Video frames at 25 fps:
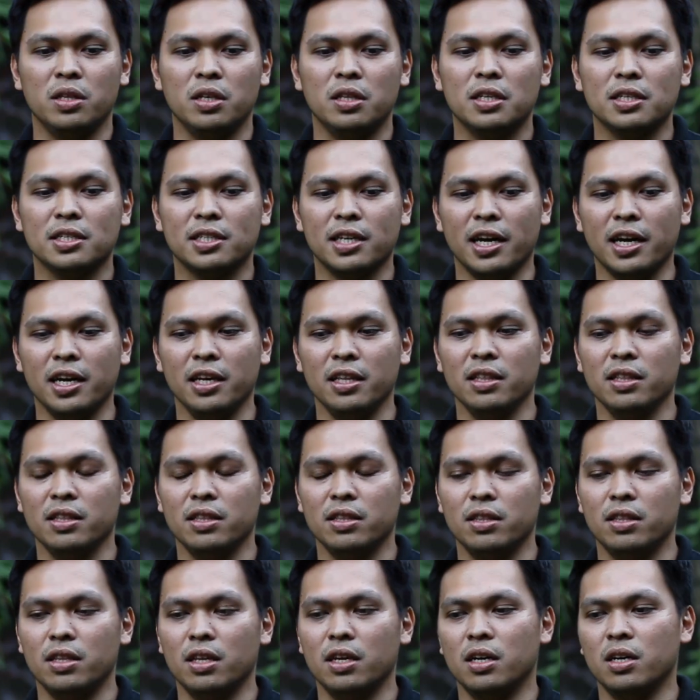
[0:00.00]
the
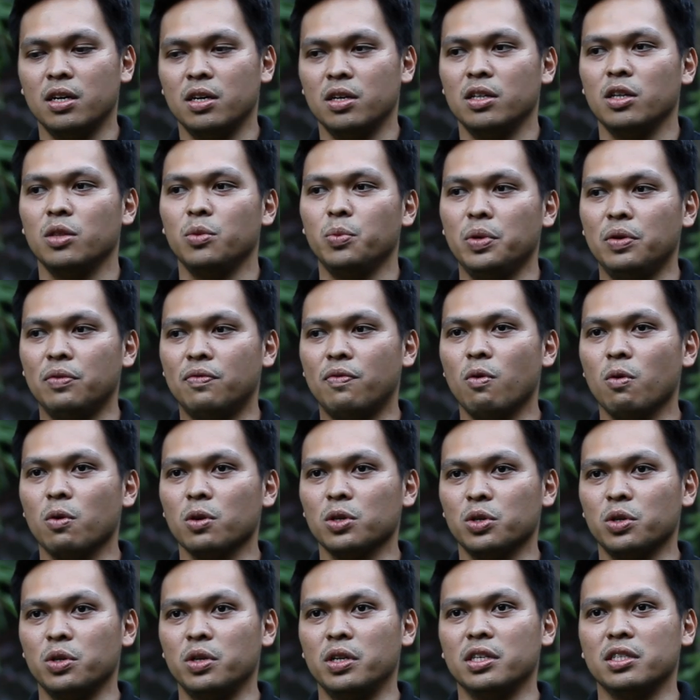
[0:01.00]
design that we
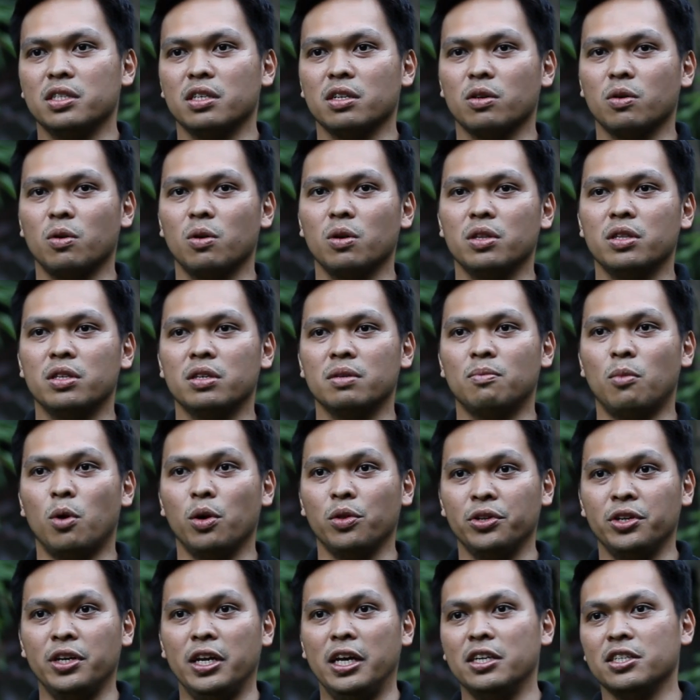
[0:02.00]
focus on is called the
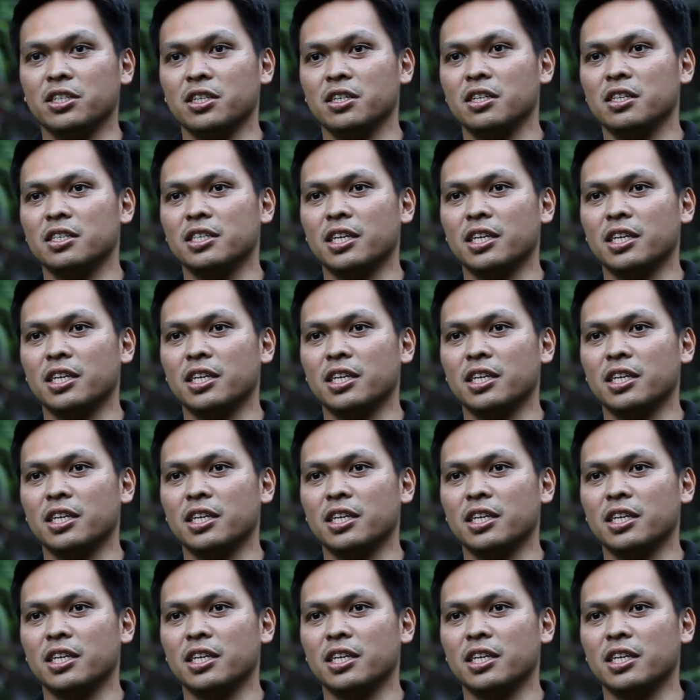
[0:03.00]
modern Asian